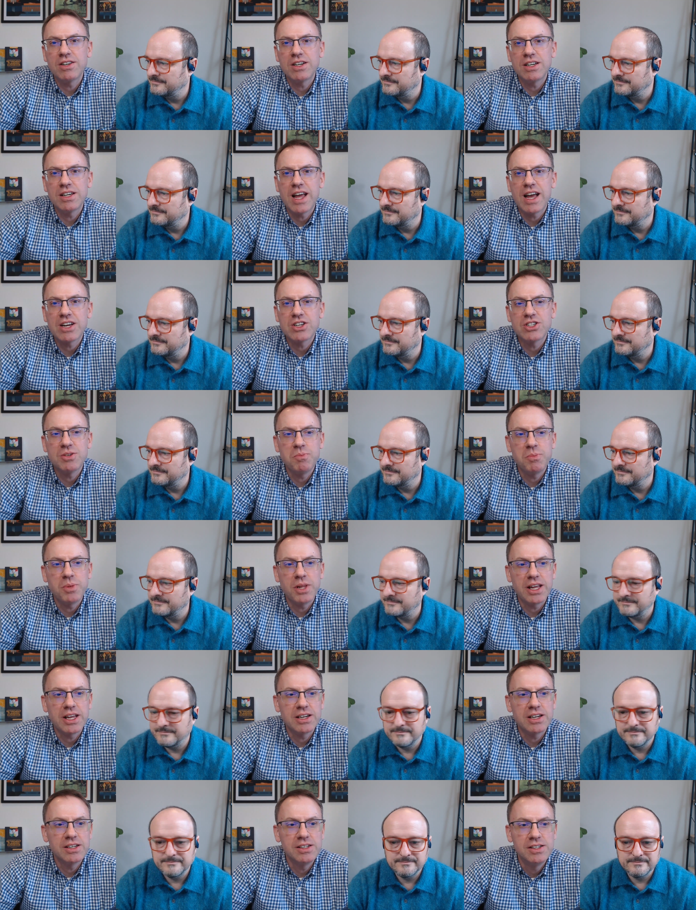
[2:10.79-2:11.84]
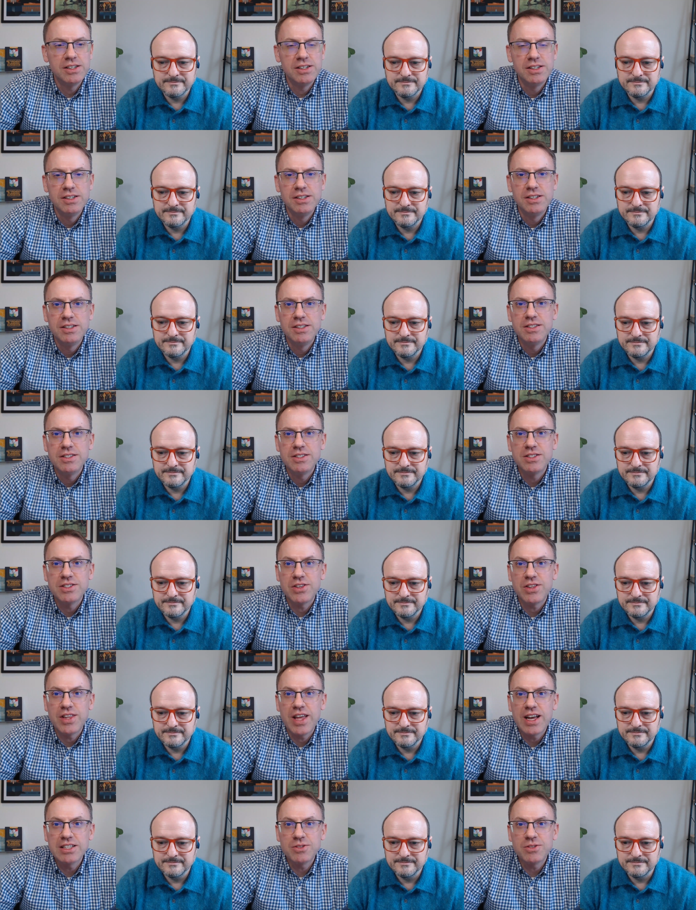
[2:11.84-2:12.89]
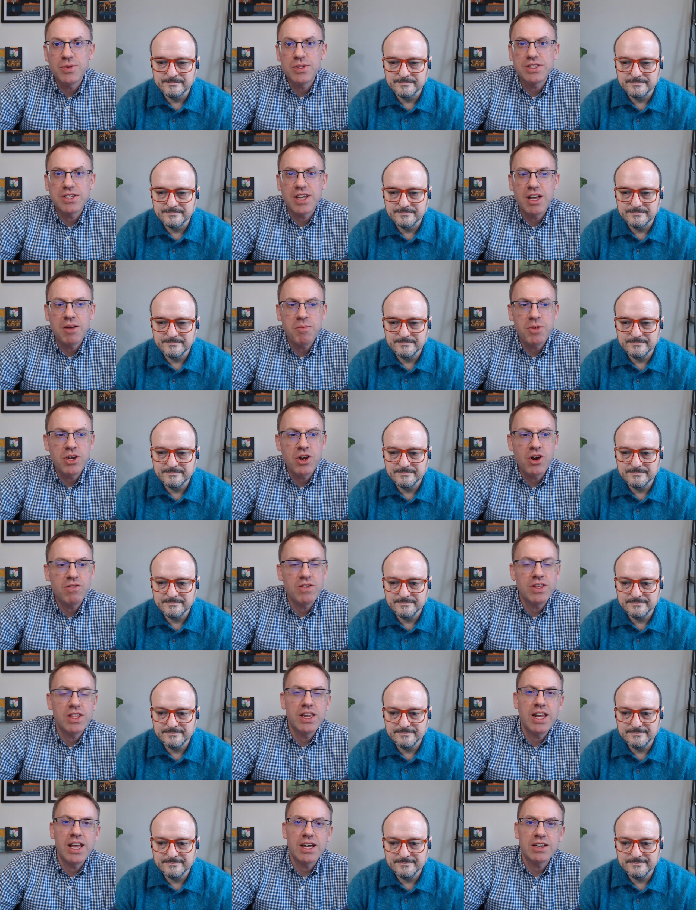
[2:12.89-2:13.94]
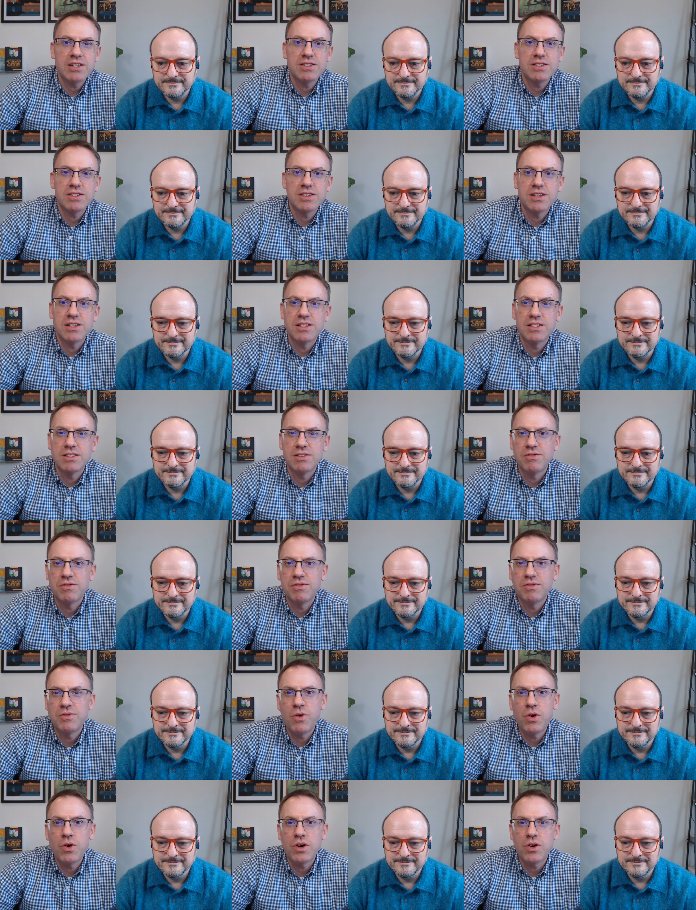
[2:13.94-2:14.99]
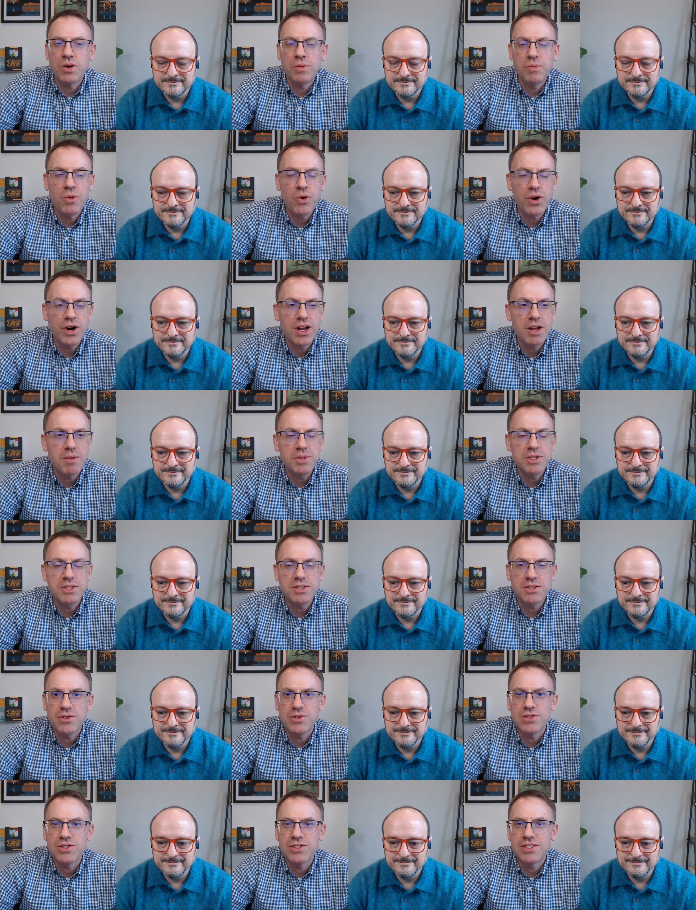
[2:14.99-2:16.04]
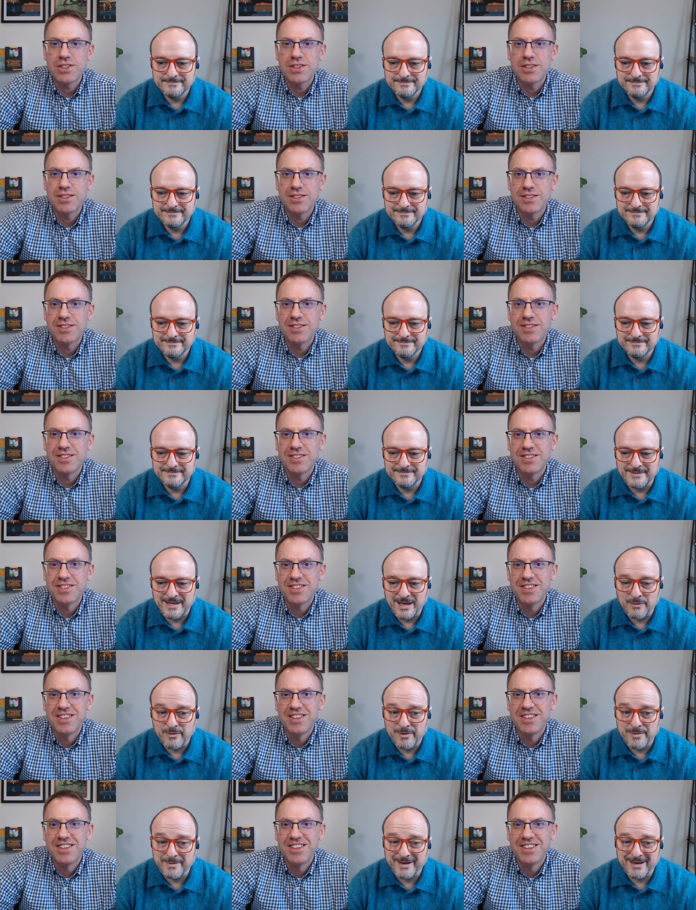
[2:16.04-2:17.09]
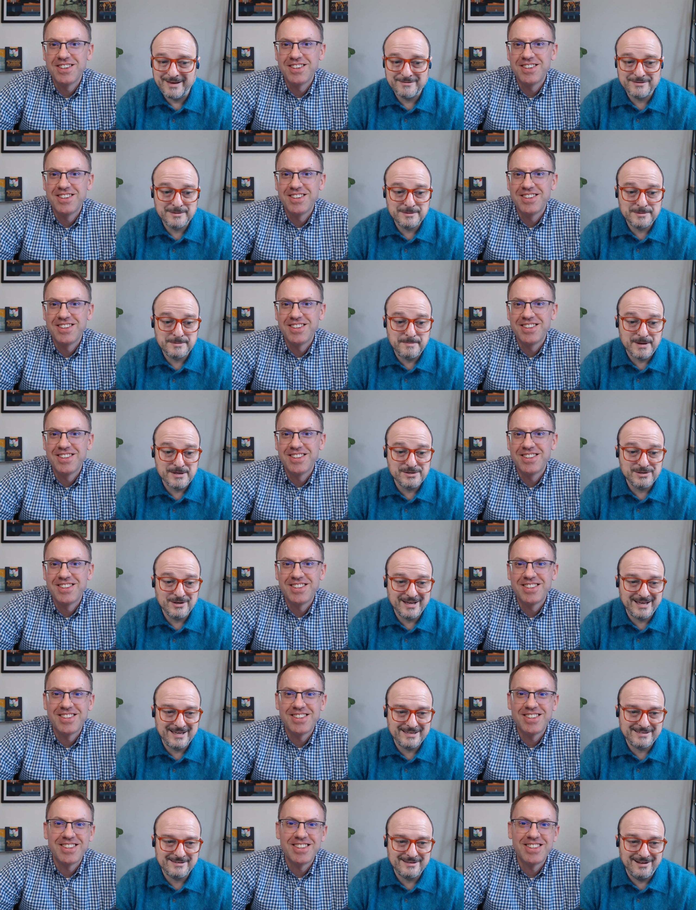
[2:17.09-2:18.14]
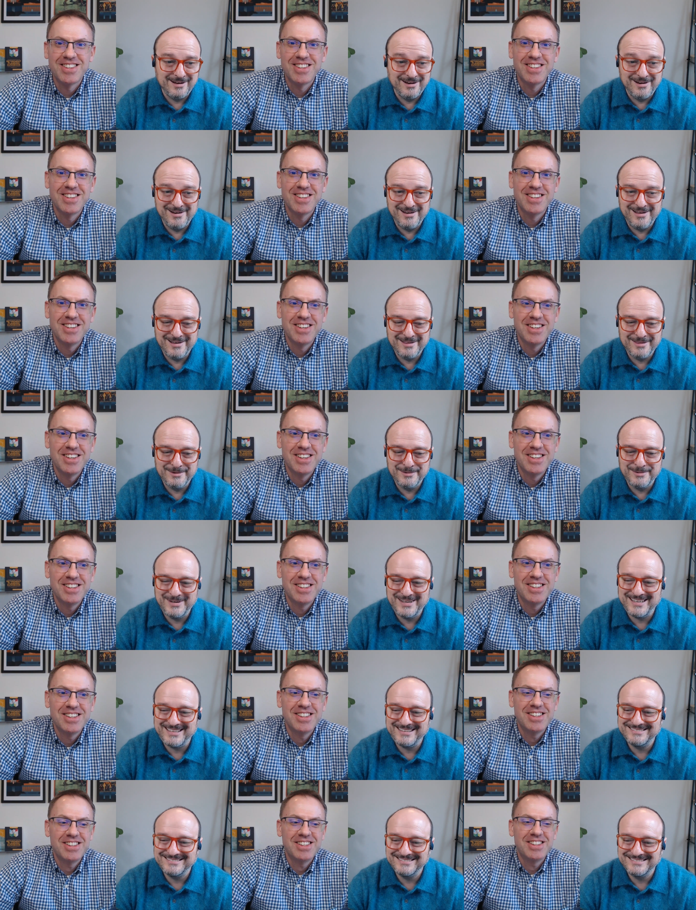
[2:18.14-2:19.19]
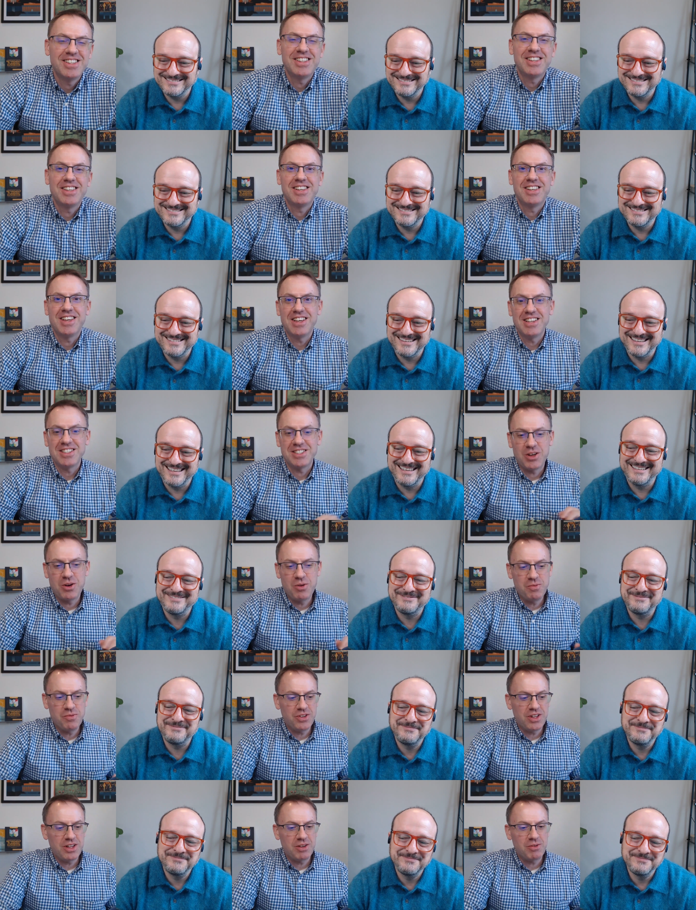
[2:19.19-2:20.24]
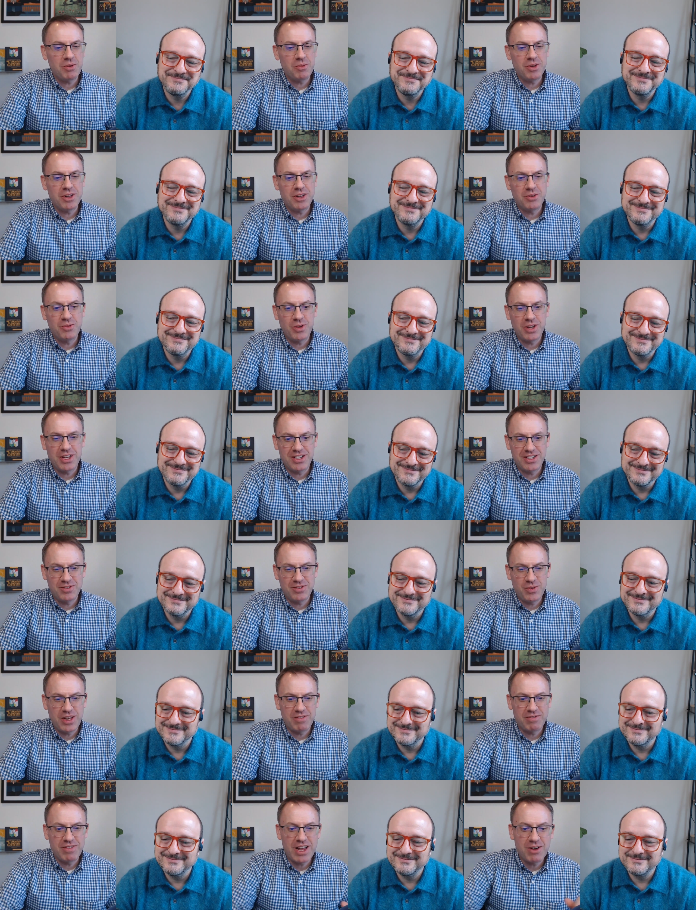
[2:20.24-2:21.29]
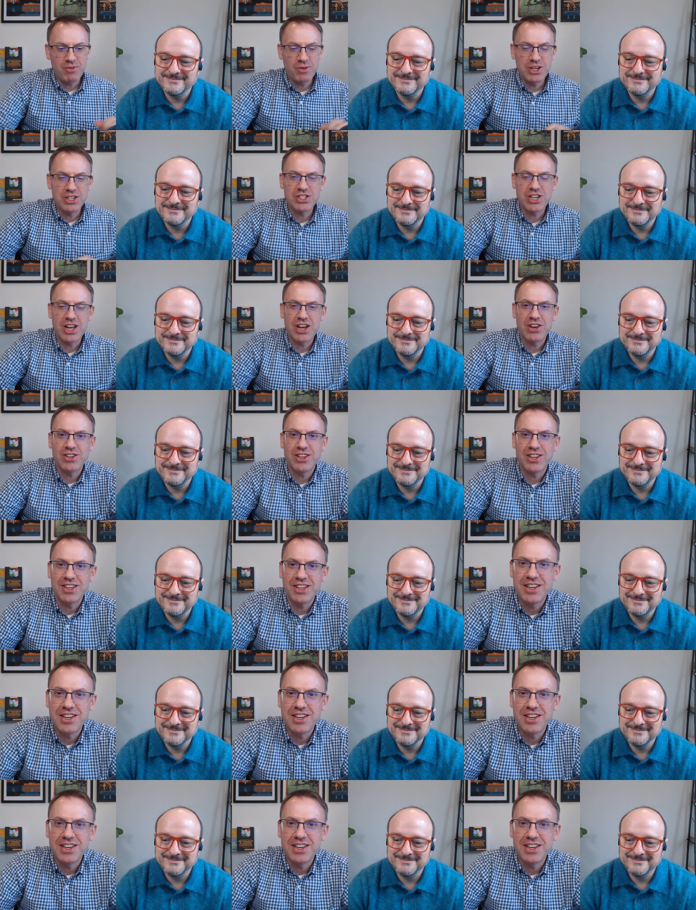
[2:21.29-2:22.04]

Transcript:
Speaker 1: in an action plan. So that's what's coming over the next four or more episodes.
Speaker 2: And we may have some special guests along the way. Yes, right? hopefully
Speaker 1: we will. We we have not reached out to